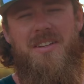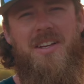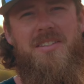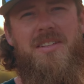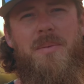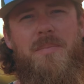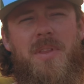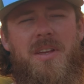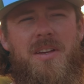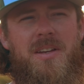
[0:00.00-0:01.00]
Next up
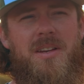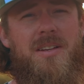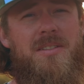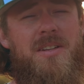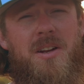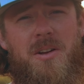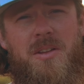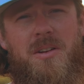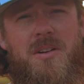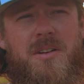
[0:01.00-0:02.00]
is none
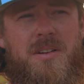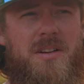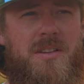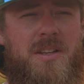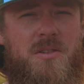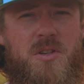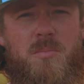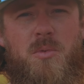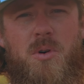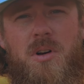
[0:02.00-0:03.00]
other than
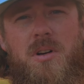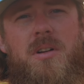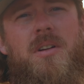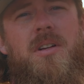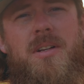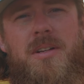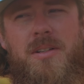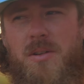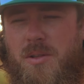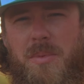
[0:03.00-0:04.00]
Jim Moore,
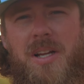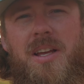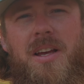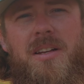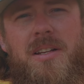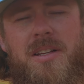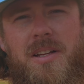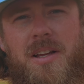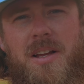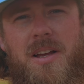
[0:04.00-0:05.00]
who's my dad.
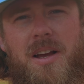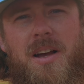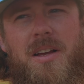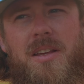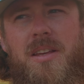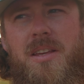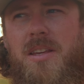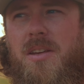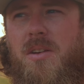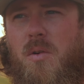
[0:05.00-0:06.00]

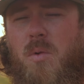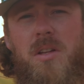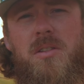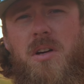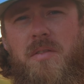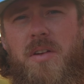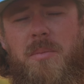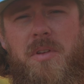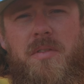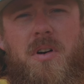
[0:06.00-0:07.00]
He runs our
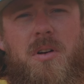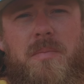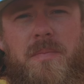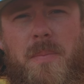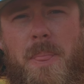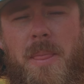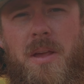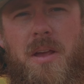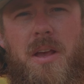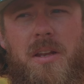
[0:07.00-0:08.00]
family farm,
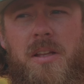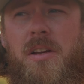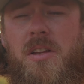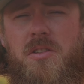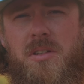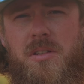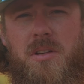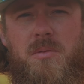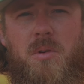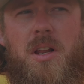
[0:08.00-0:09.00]
and in addition
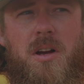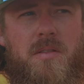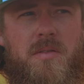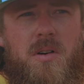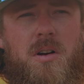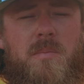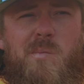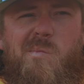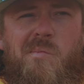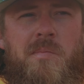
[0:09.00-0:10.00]
to running our
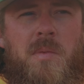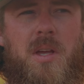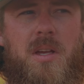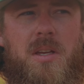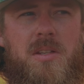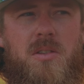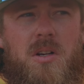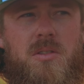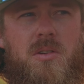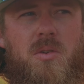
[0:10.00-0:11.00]
farm, he's
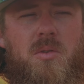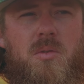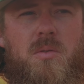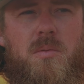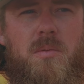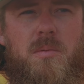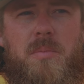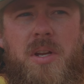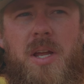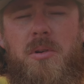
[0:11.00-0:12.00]
also
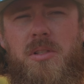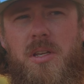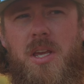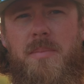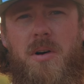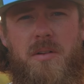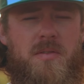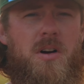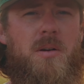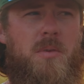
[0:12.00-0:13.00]
been able to keep our
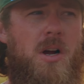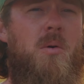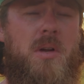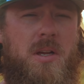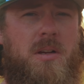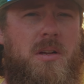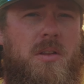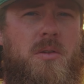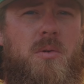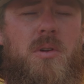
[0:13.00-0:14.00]
farm going
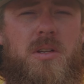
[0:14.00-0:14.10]
through